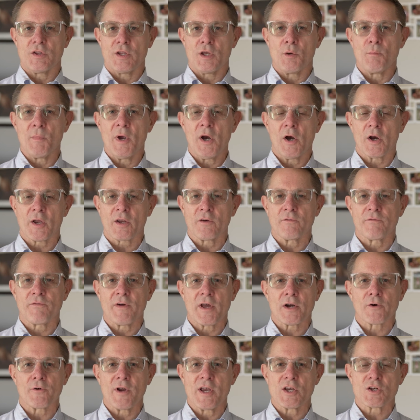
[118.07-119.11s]
the American
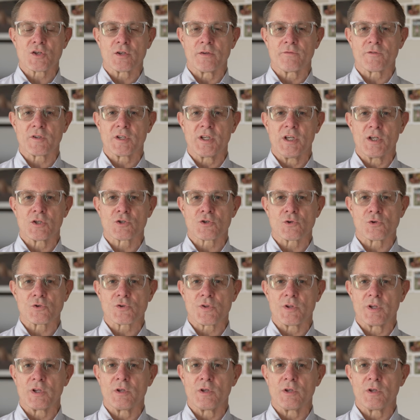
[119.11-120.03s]
Federation of Teachers, the